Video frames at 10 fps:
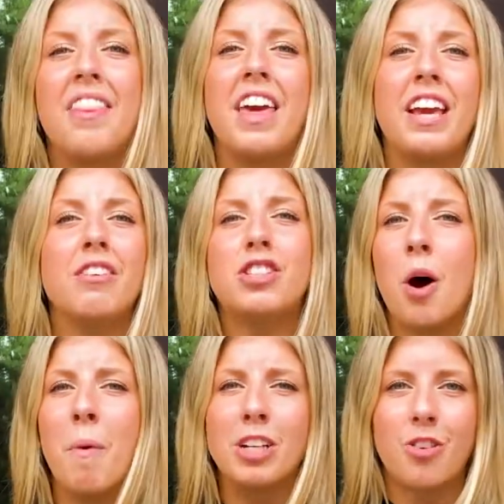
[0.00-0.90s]
Thank you so
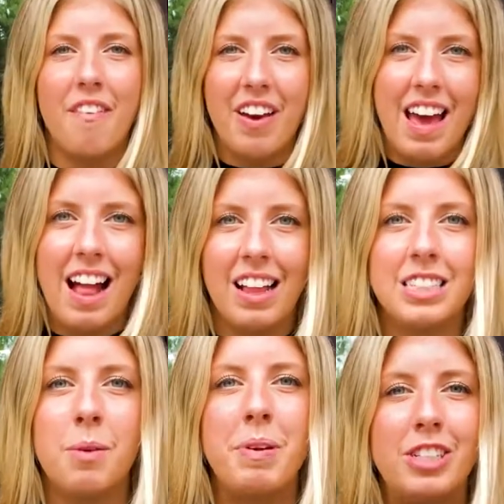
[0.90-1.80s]
much, Raffaele, and to
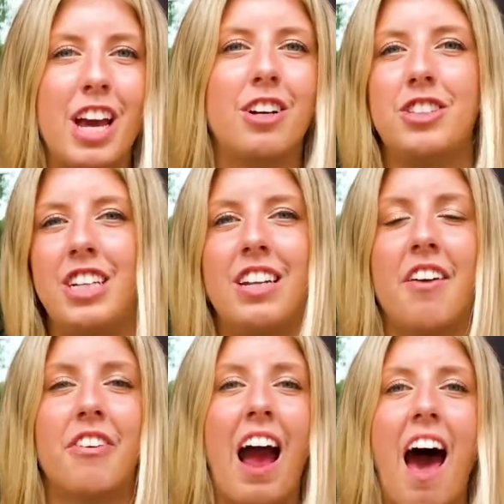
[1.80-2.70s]
BiCE Cucina
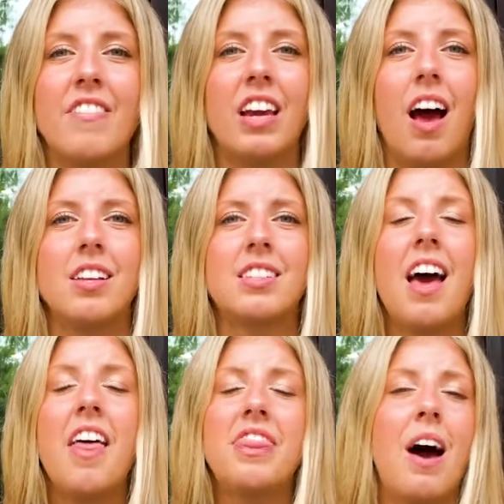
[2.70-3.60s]
for having us.
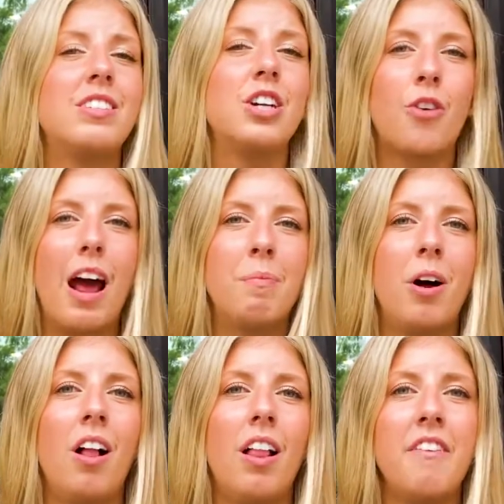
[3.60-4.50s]
That was
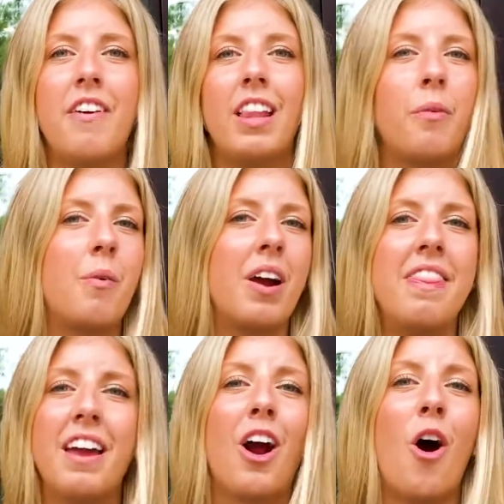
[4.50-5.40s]
incredible. It felt like we were in
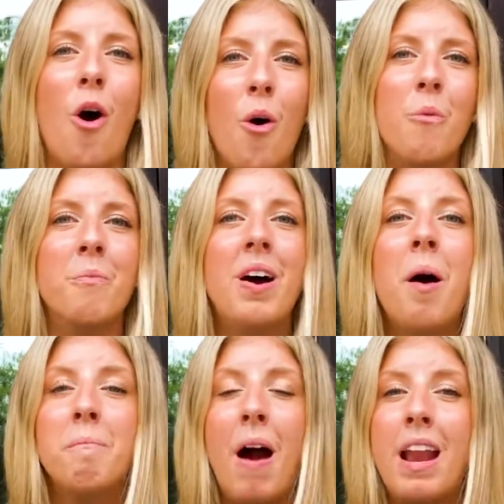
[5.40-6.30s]
there at home.
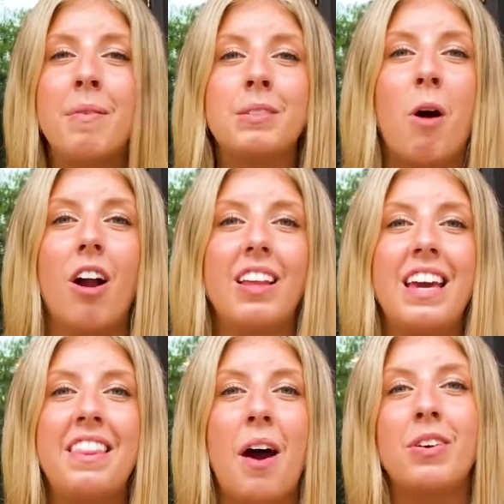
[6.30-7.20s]
My name is Marley.
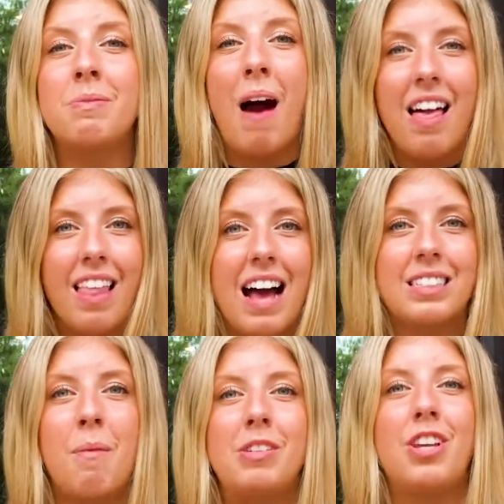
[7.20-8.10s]
That was my last
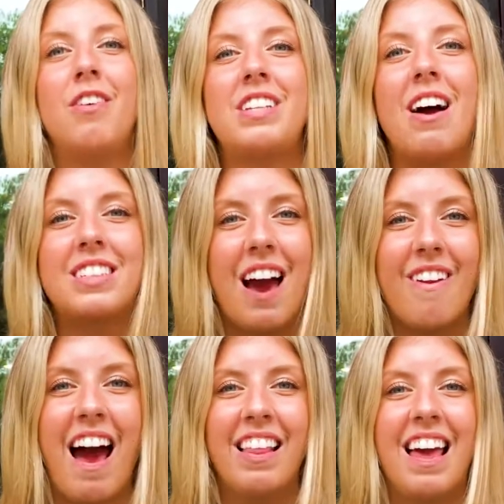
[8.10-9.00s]
episode of Downtown
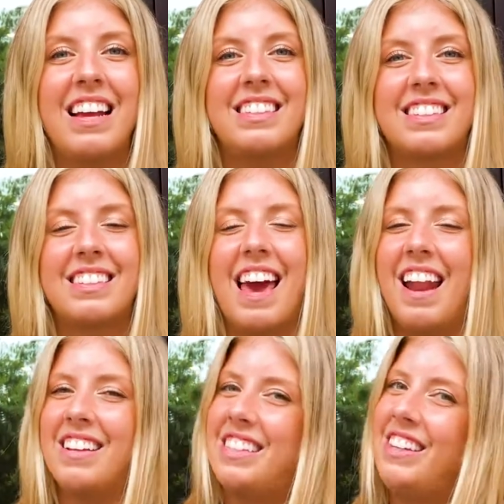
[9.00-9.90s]
Highlights, and I'll
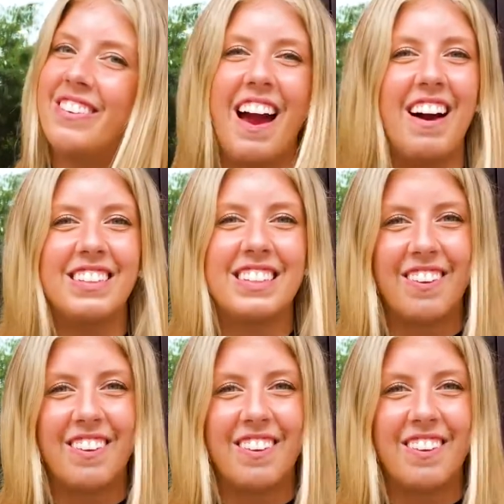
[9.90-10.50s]
see you around.